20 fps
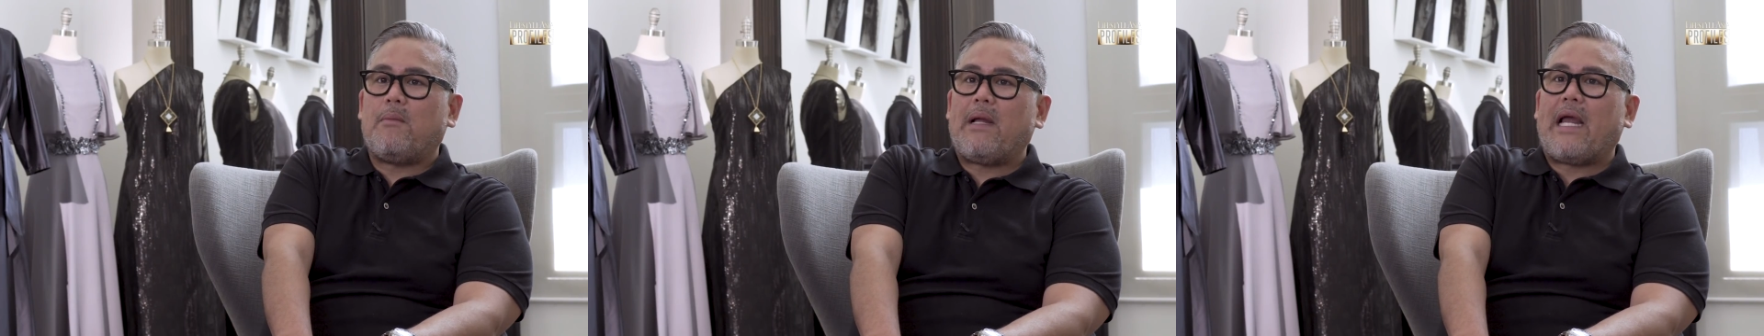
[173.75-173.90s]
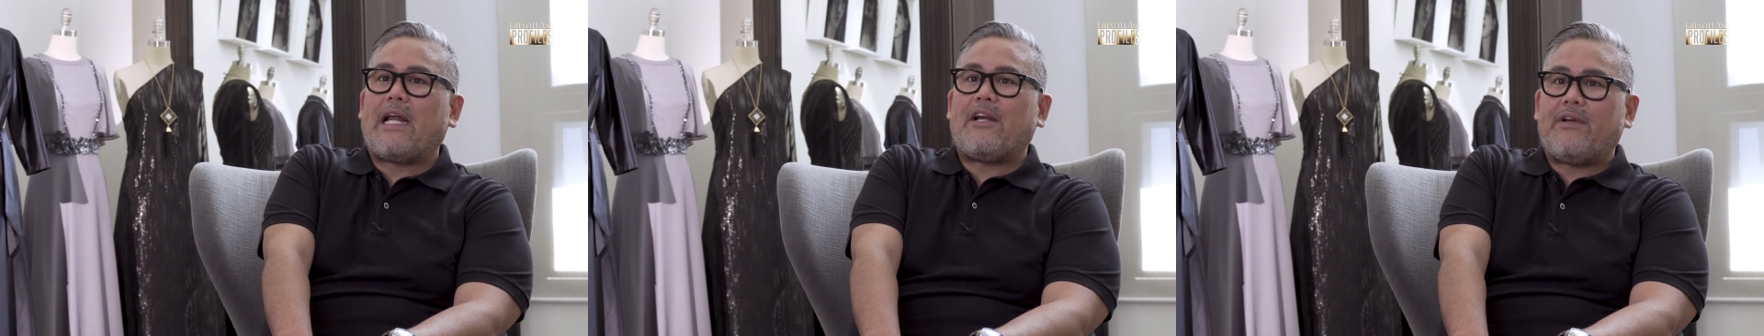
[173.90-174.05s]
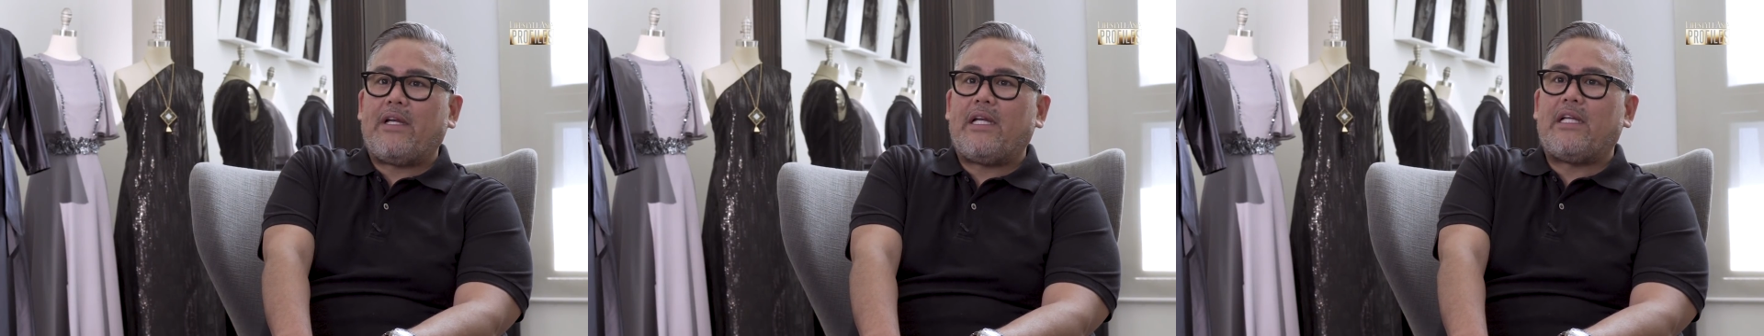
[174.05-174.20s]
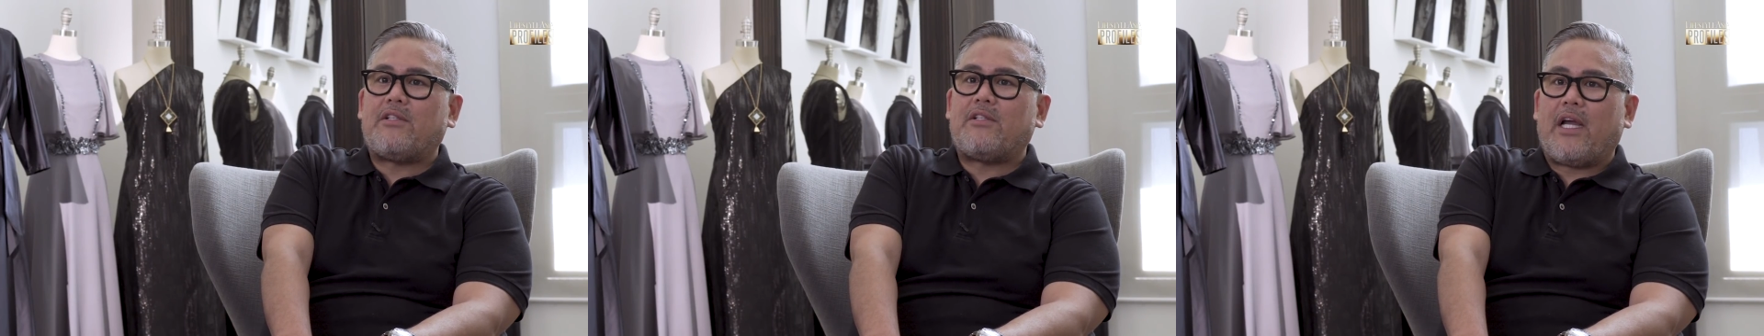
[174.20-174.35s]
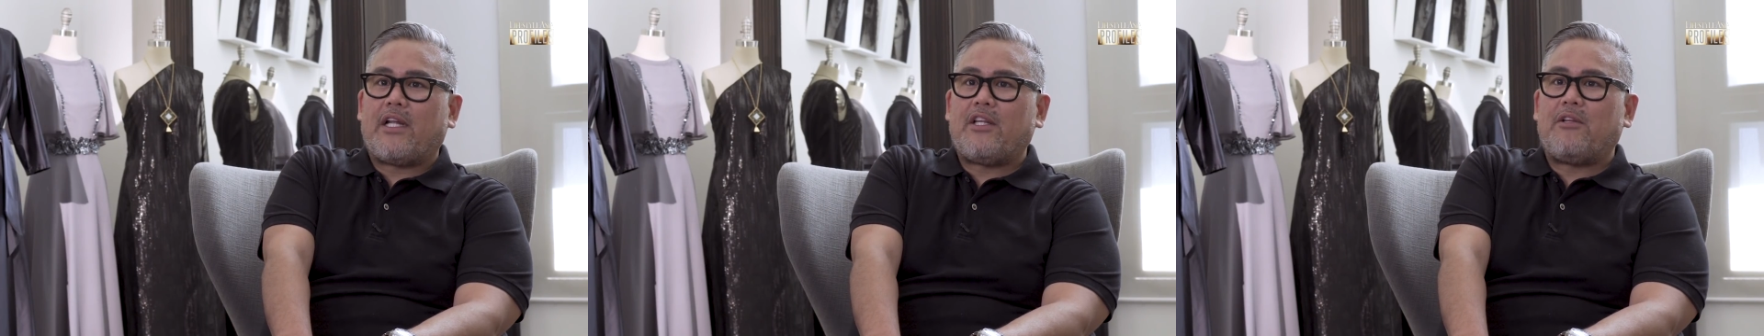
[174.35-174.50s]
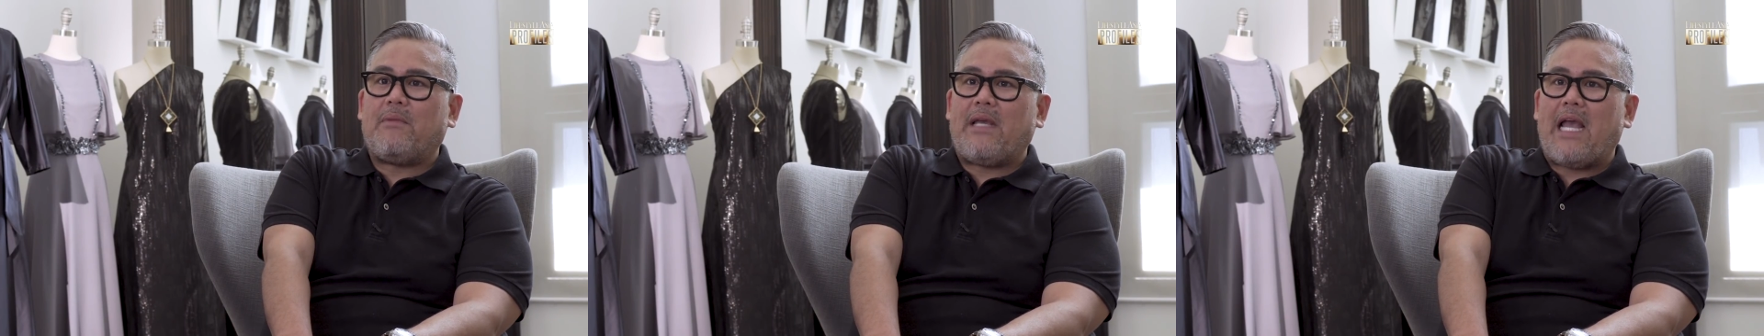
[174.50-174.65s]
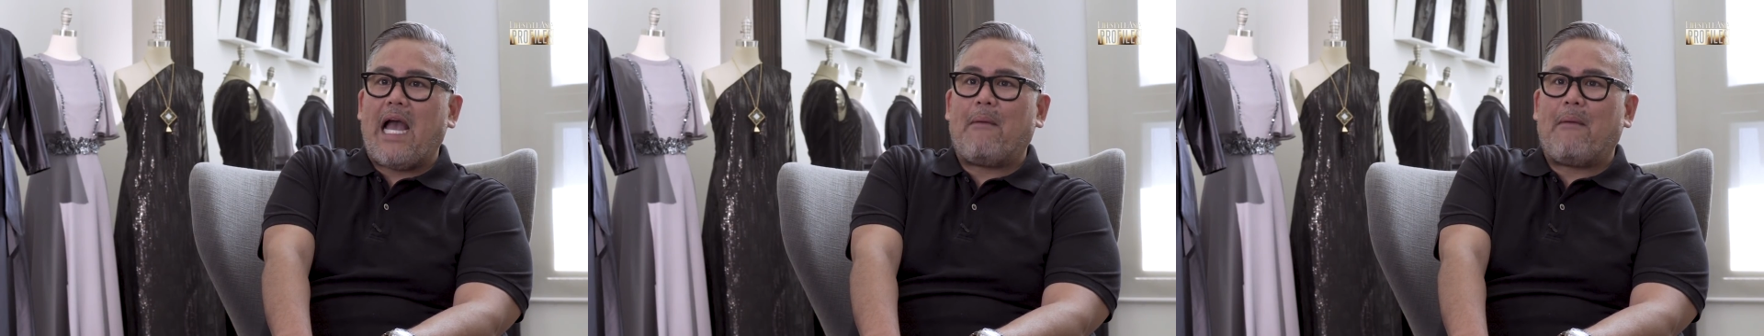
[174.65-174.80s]
but I really try
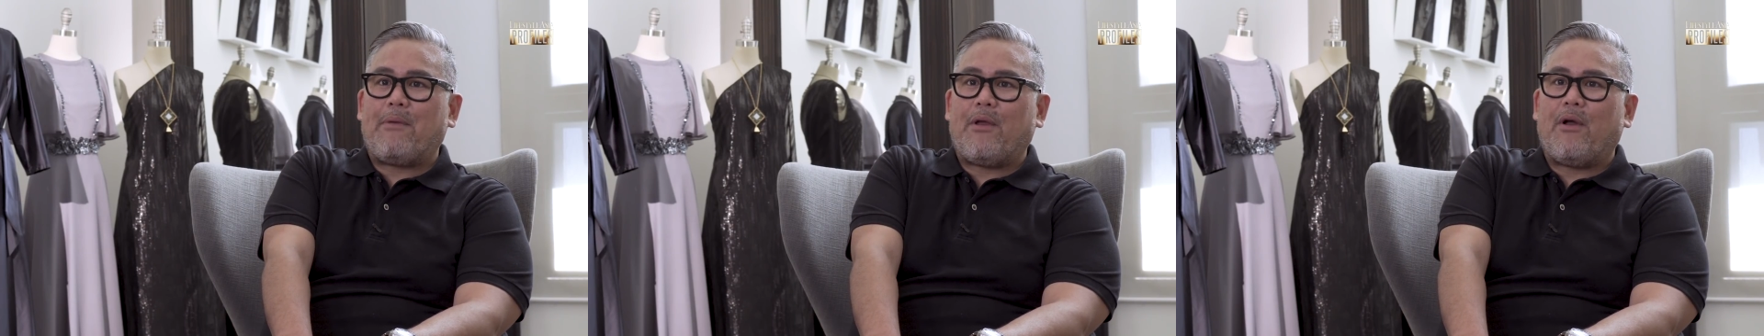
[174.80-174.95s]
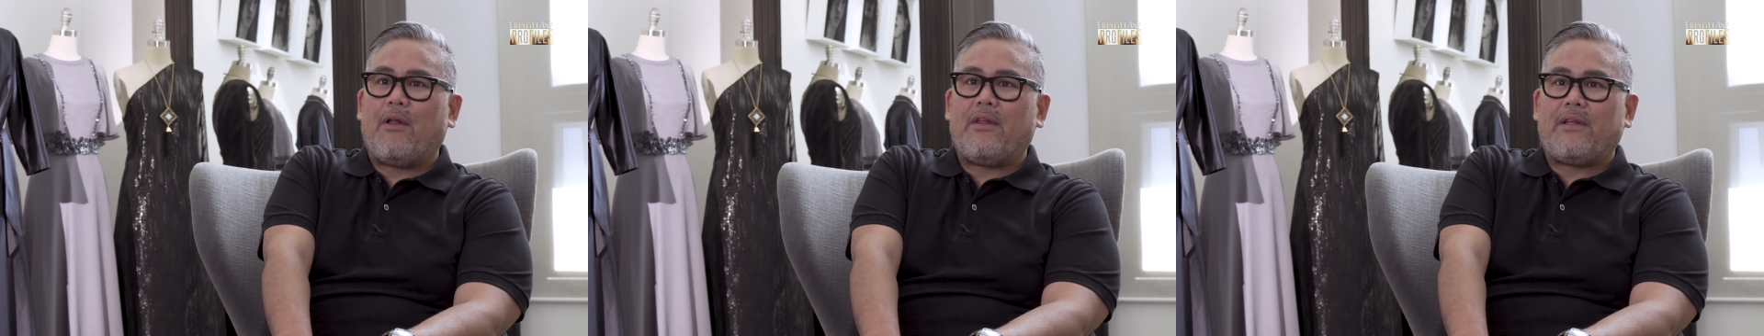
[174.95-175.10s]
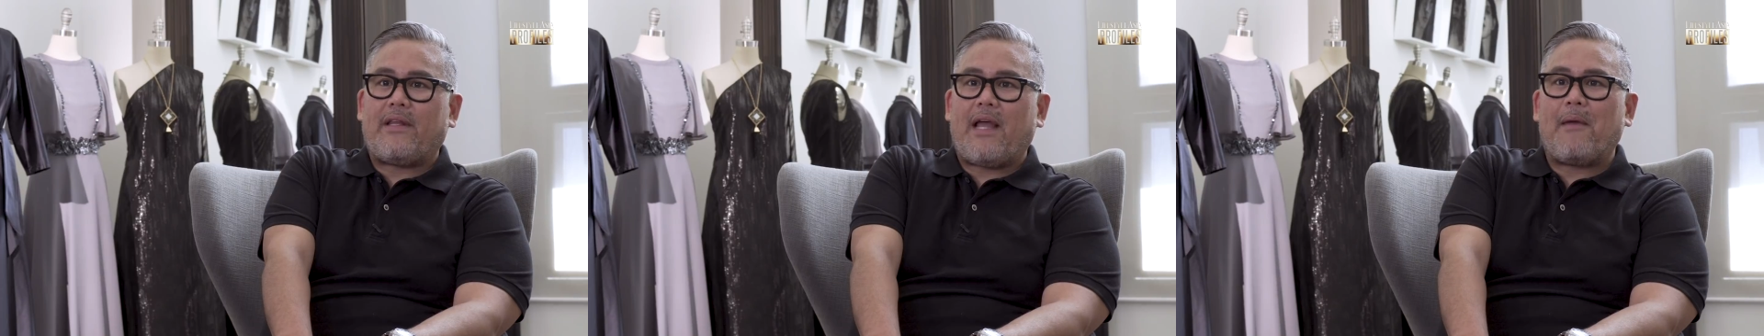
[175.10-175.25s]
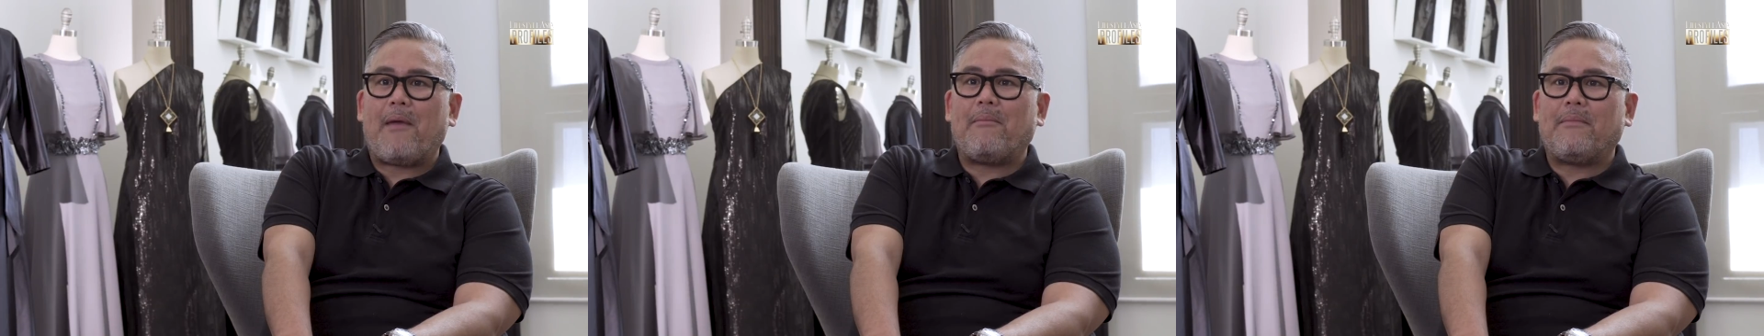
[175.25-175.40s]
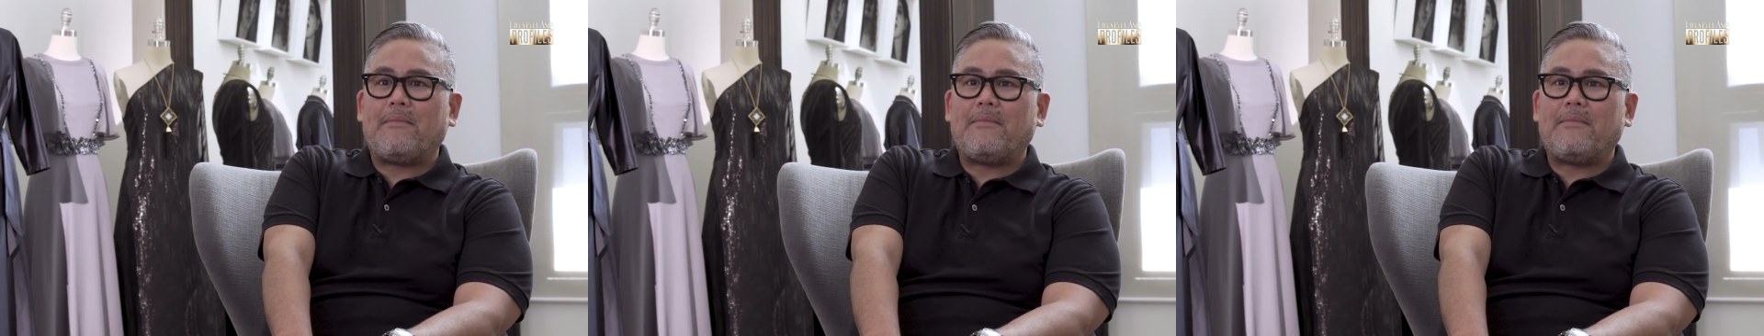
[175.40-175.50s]
to be happy all the time.